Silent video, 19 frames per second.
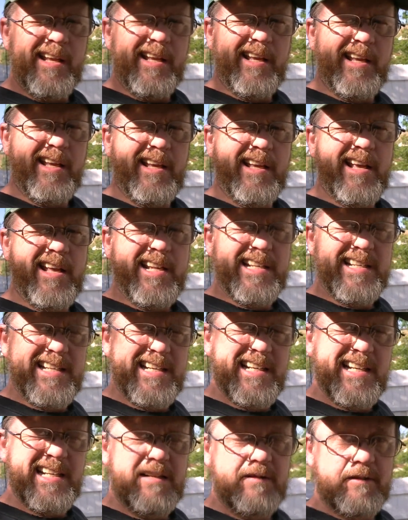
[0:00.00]
And
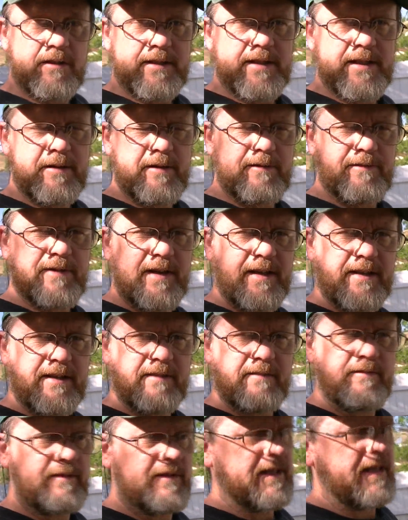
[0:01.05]
uh, we'll see if I
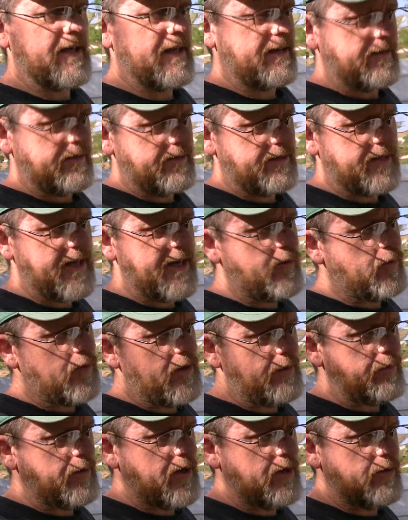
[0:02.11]
can uh, take one
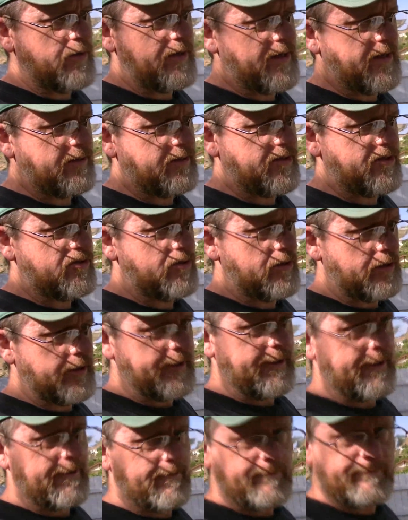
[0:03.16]
apart without
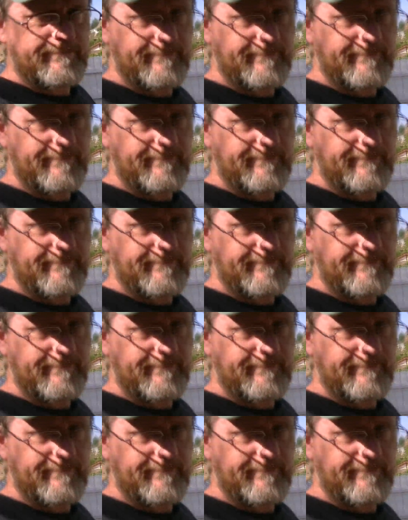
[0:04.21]
destroying it.